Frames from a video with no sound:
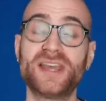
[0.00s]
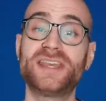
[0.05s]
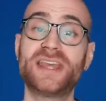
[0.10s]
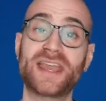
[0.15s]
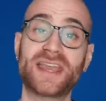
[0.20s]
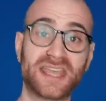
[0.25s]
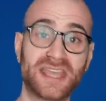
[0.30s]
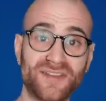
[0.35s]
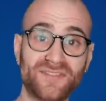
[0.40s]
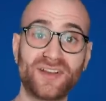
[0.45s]

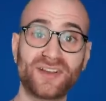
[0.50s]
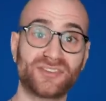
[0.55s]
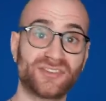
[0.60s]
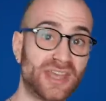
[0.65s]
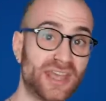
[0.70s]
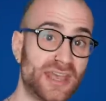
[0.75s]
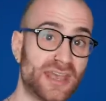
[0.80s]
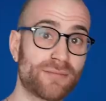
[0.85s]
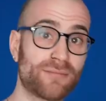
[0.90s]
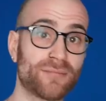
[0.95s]
Yeah, give us
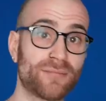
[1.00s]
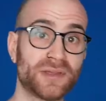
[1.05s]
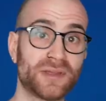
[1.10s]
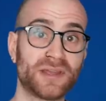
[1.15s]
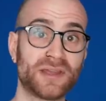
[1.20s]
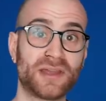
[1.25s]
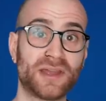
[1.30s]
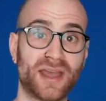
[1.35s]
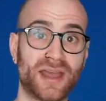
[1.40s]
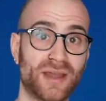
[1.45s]
him,
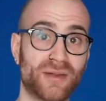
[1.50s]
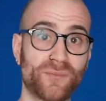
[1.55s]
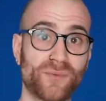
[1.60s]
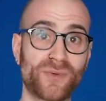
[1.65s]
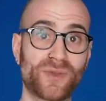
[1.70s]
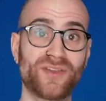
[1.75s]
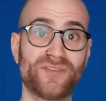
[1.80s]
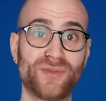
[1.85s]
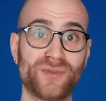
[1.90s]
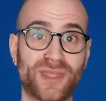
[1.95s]
and
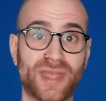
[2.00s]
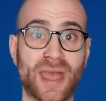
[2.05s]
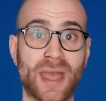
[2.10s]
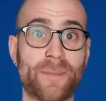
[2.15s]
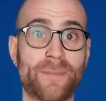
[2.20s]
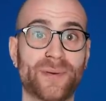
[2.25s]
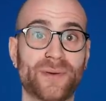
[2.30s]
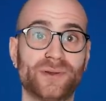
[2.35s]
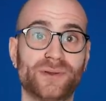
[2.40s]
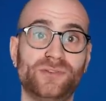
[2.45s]
we'll give you Kepa,